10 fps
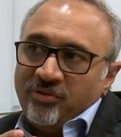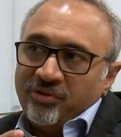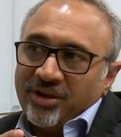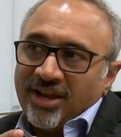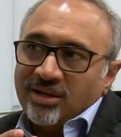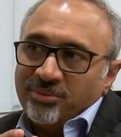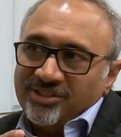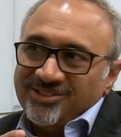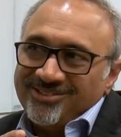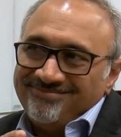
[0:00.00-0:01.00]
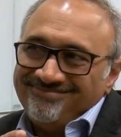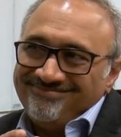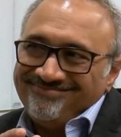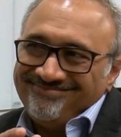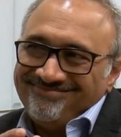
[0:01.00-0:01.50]
for academies.
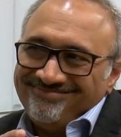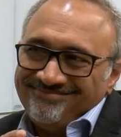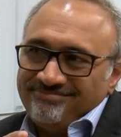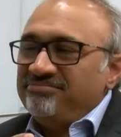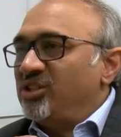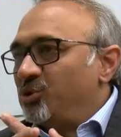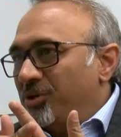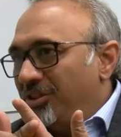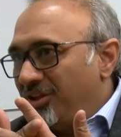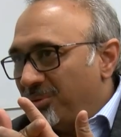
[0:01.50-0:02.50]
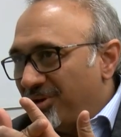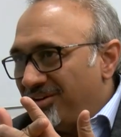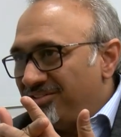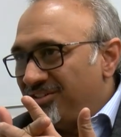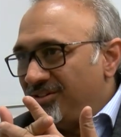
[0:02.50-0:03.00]
That's the way to think about
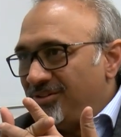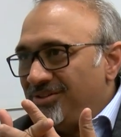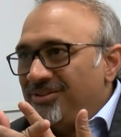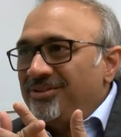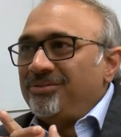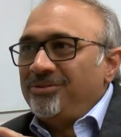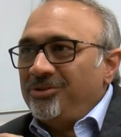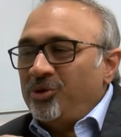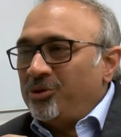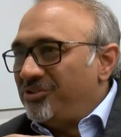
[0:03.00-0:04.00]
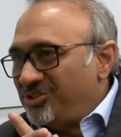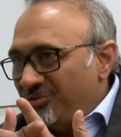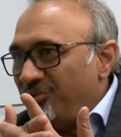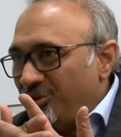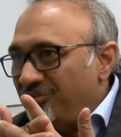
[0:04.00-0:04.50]
it. Okay. A university
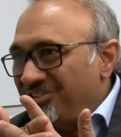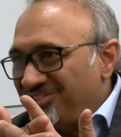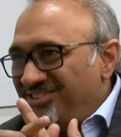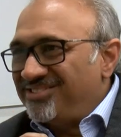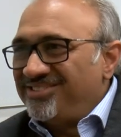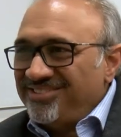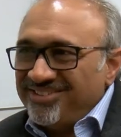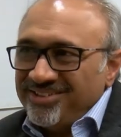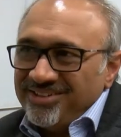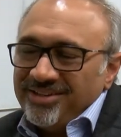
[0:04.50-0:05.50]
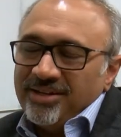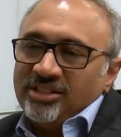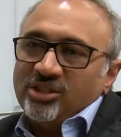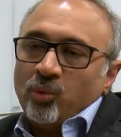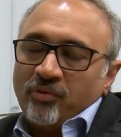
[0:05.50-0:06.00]
for universities.
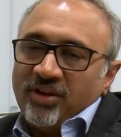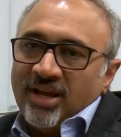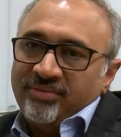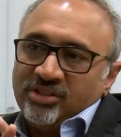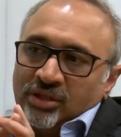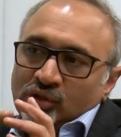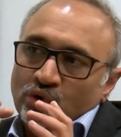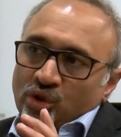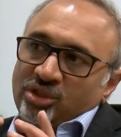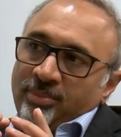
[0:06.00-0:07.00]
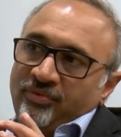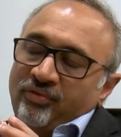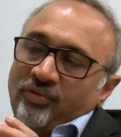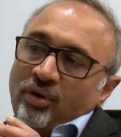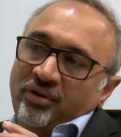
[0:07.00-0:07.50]
And so what we have is a consortium
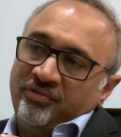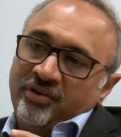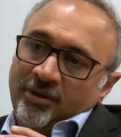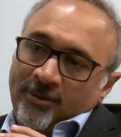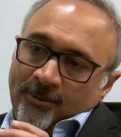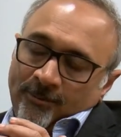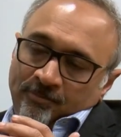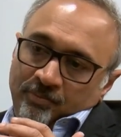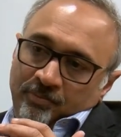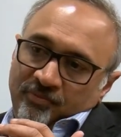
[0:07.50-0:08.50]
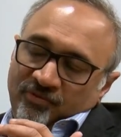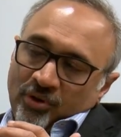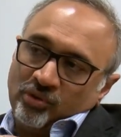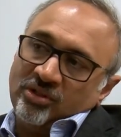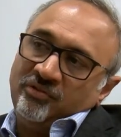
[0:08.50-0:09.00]
of
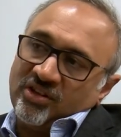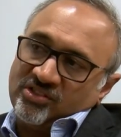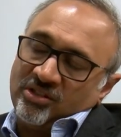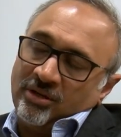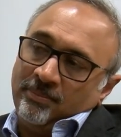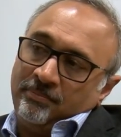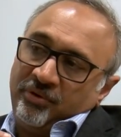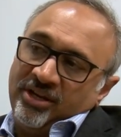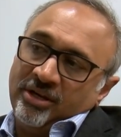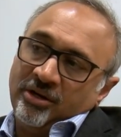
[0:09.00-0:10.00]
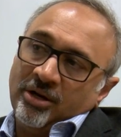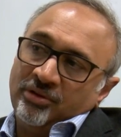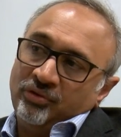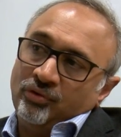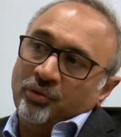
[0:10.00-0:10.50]
folks interested in
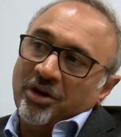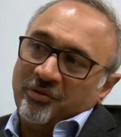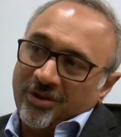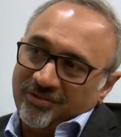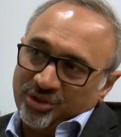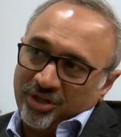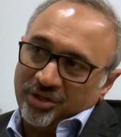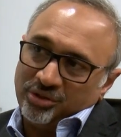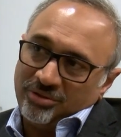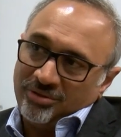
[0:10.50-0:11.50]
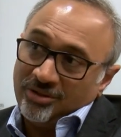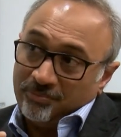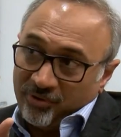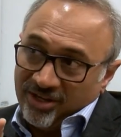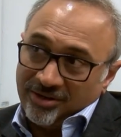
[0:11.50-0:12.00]
pre-kindergarten through grade 12 education. The
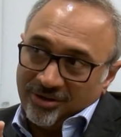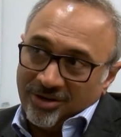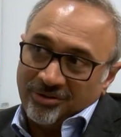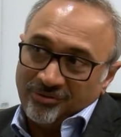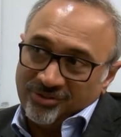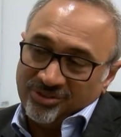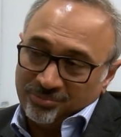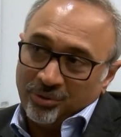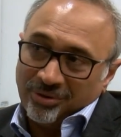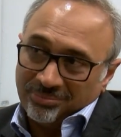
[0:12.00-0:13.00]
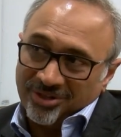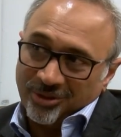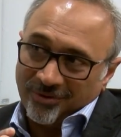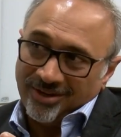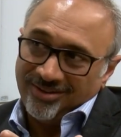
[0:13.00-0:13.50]
pre-kindergarten is important, by the
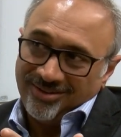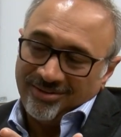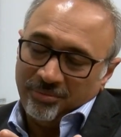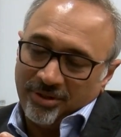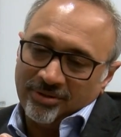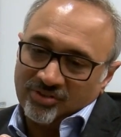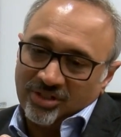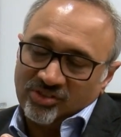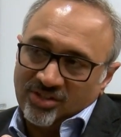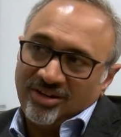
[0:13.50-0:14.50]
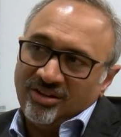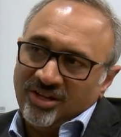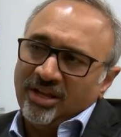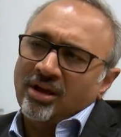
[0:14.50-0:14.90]
way, because kids start learning